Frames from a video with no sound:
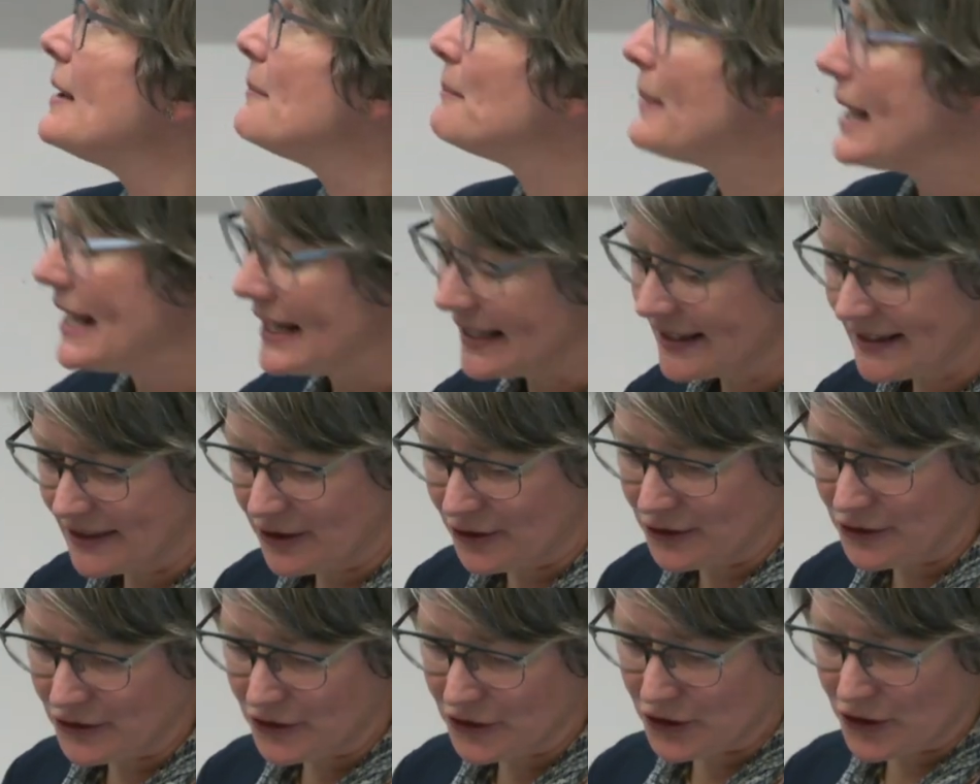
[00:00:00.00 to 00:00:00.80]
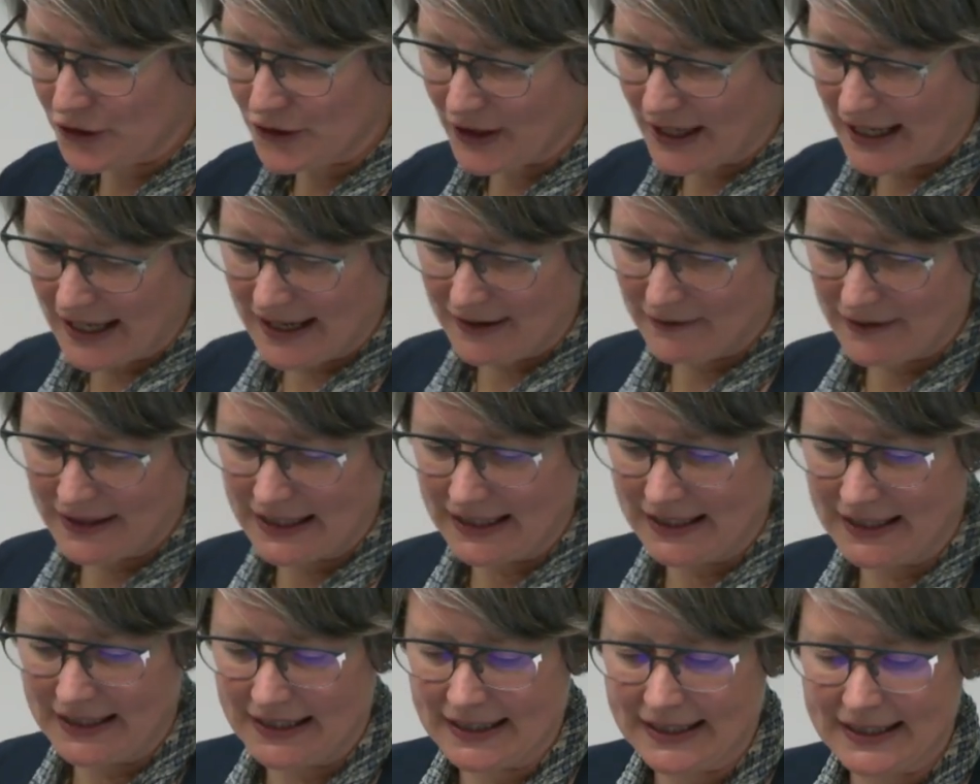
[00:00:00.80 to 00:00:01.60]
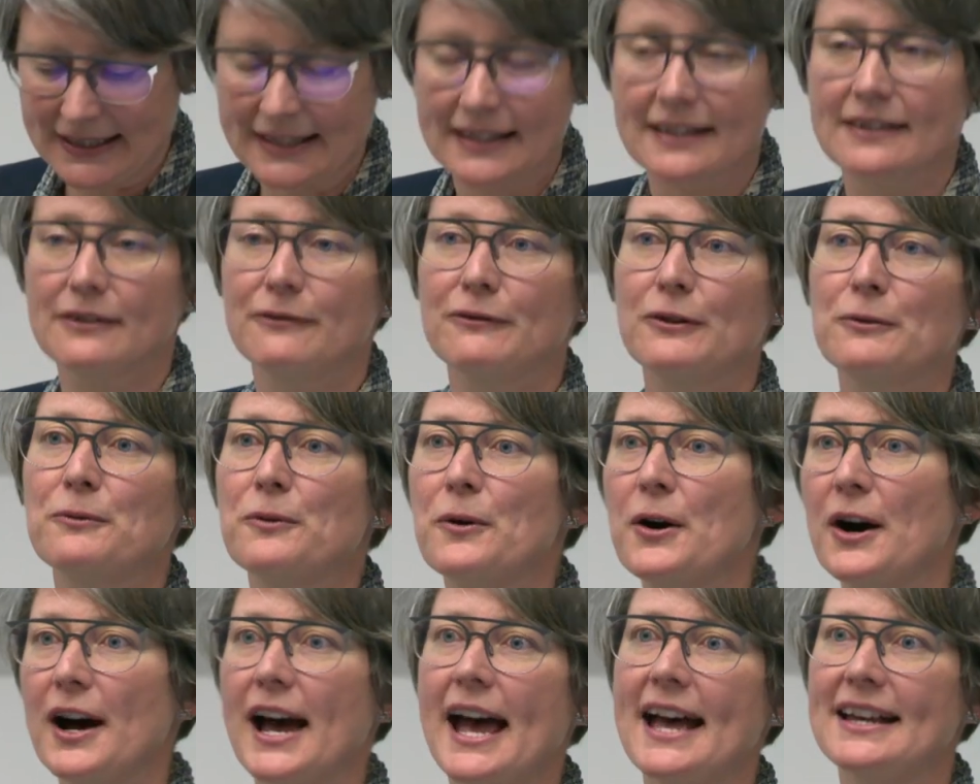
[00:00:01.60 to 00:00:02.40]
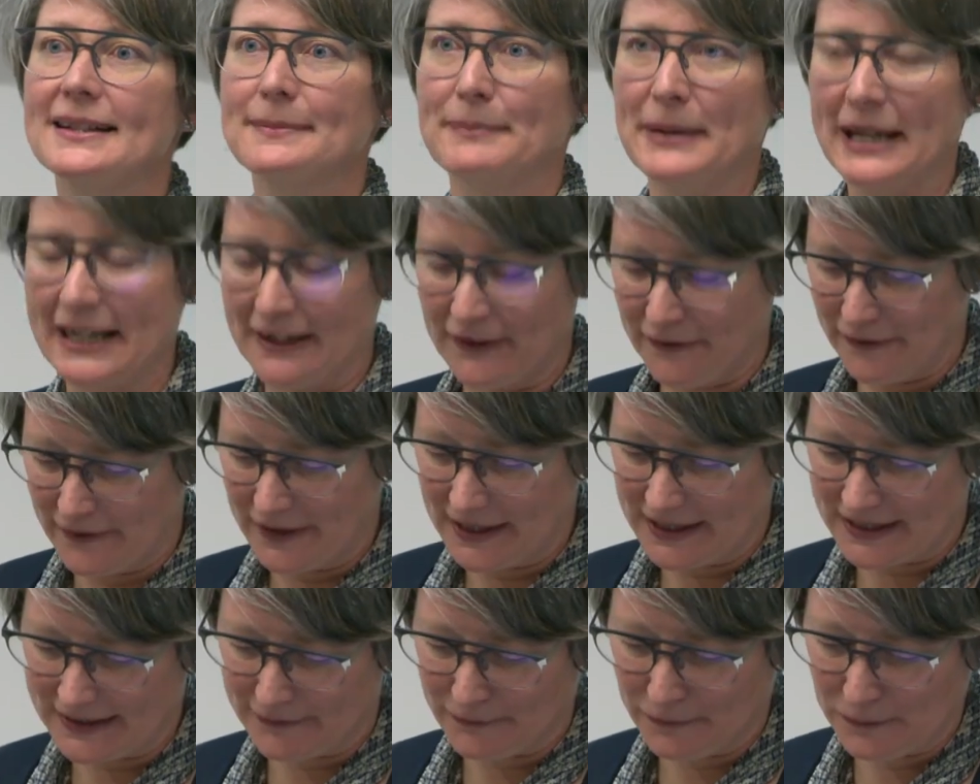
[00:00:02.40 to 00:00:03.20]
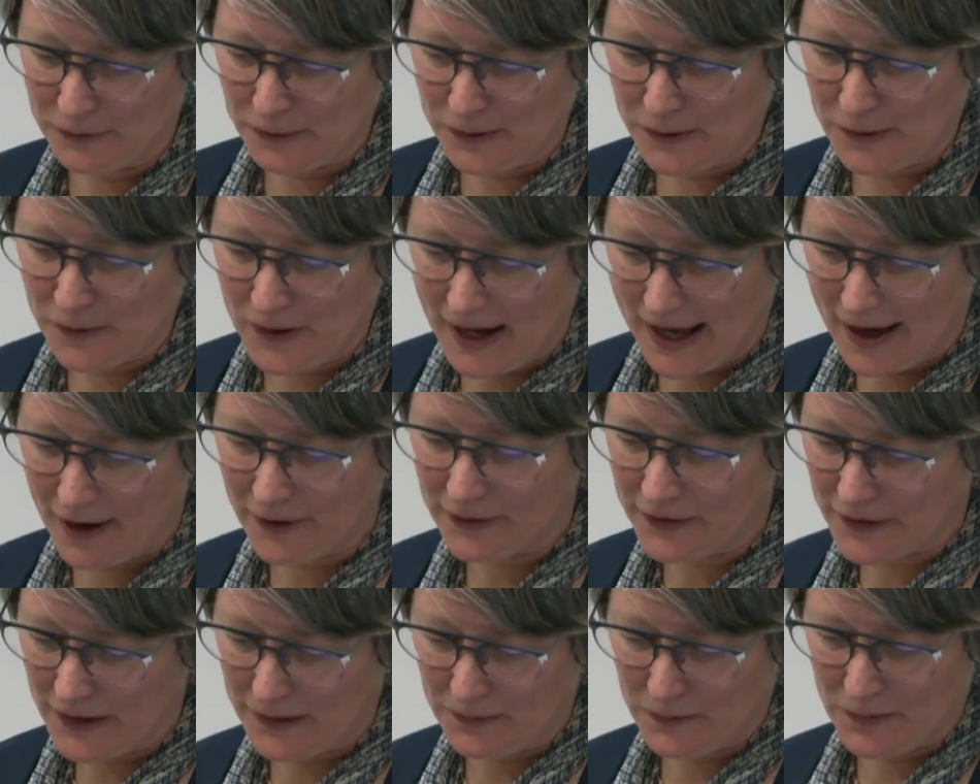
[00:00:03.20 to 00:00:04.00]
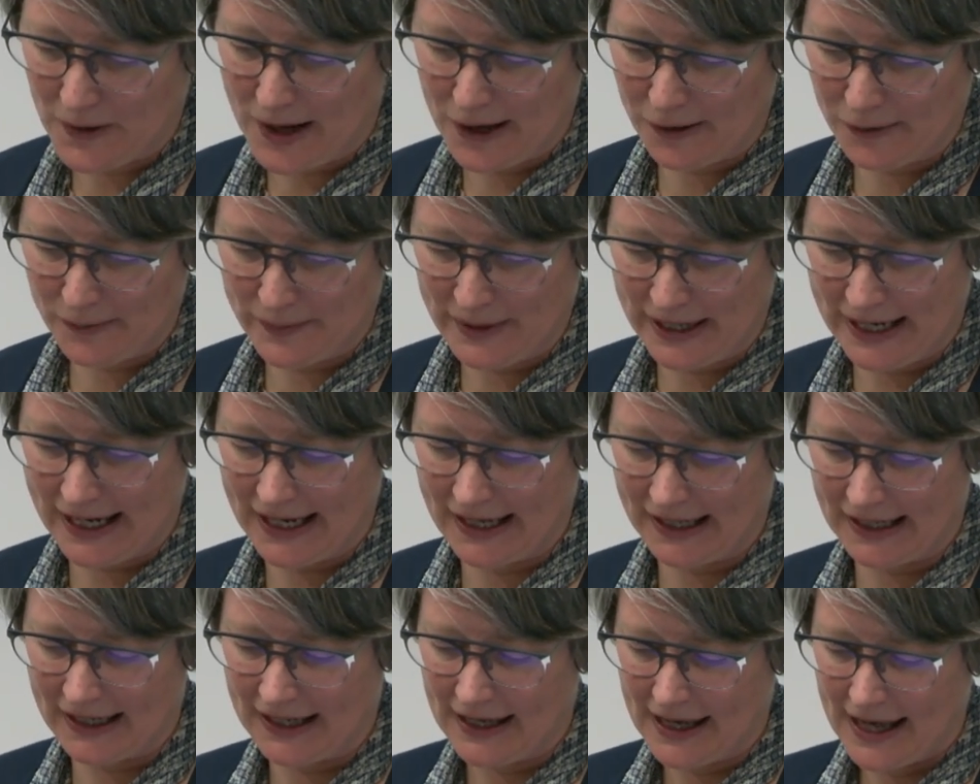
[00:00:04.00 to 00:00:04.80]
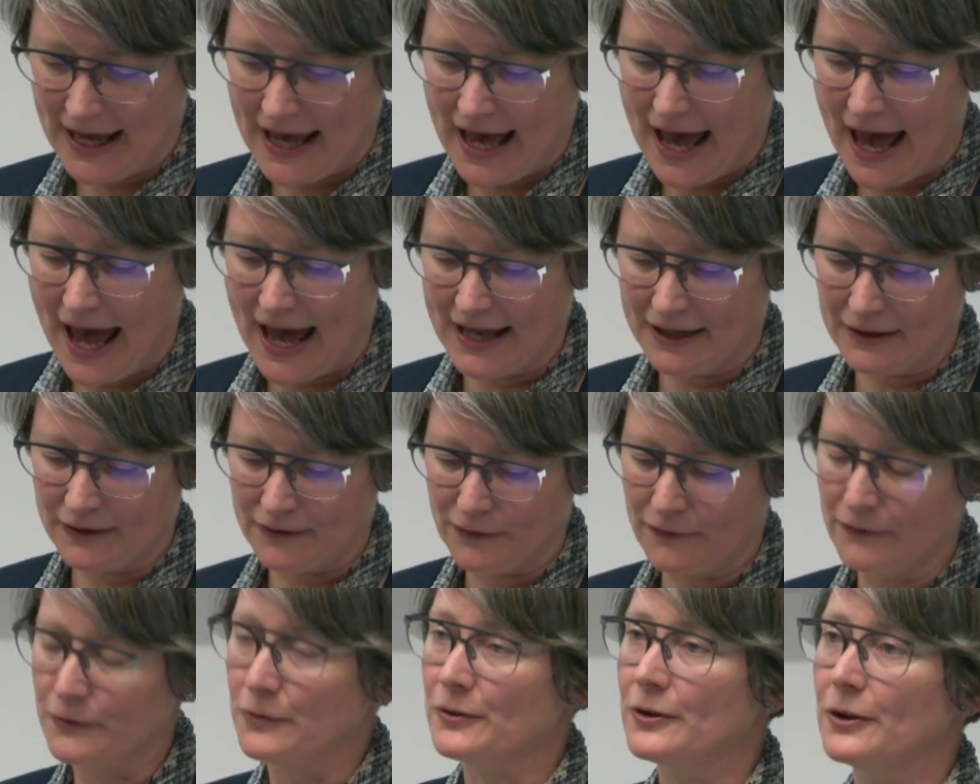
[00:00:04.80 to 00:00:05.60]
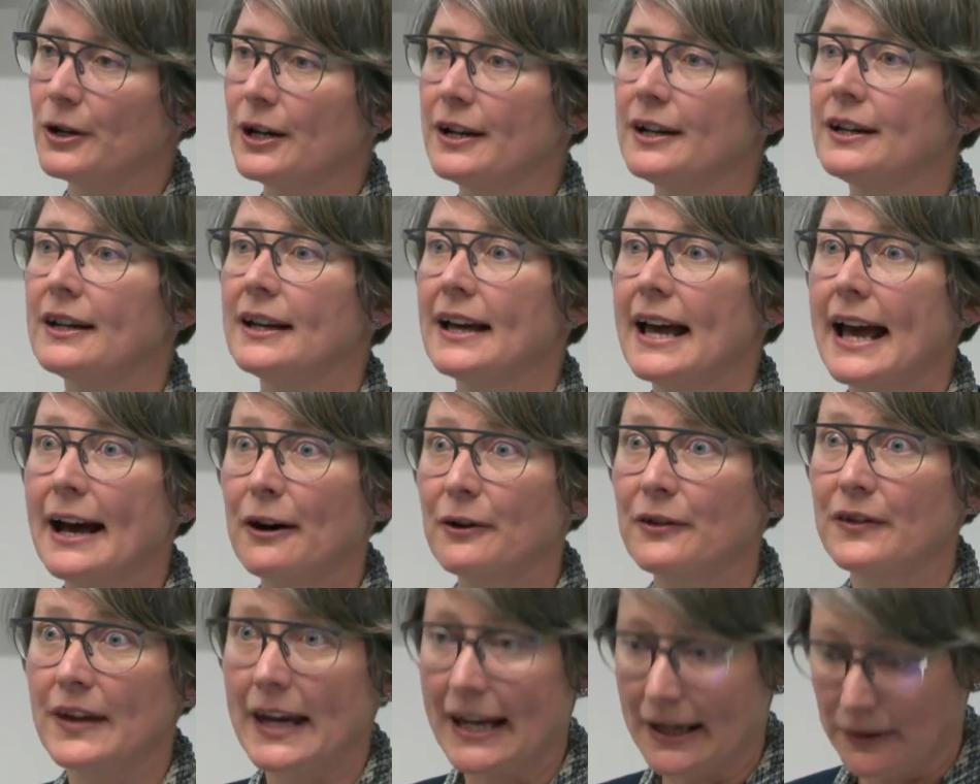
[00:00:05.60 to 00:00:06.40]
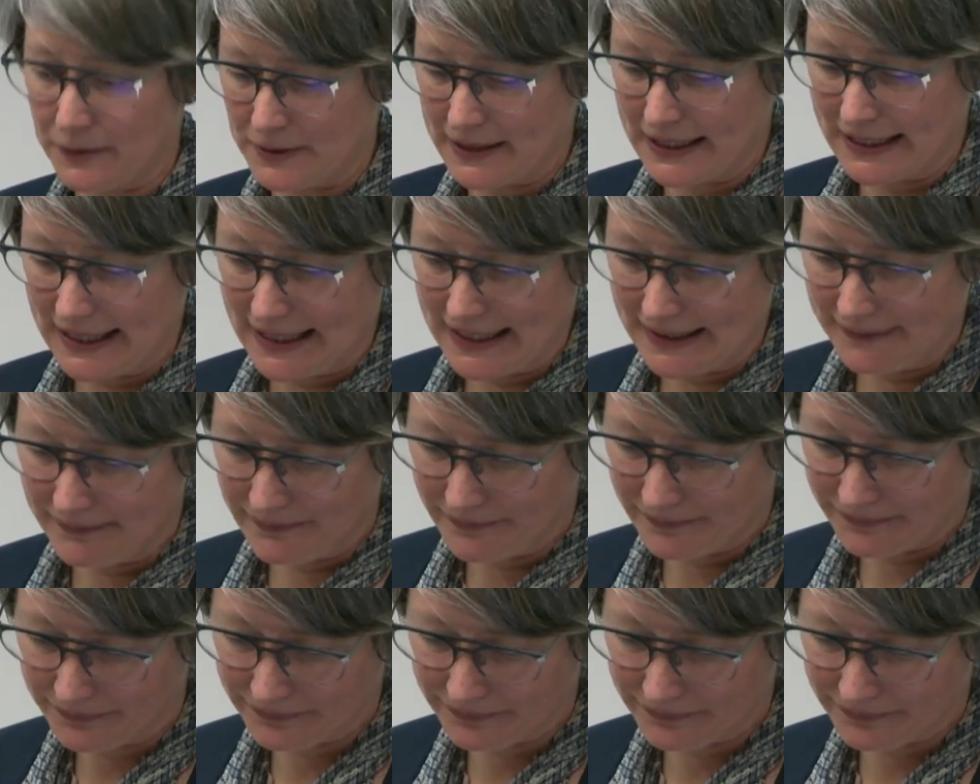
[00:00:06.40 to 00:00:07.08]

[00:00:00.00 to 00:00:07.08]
based on strong evidence for what has benefits for health and well-being and for health equity.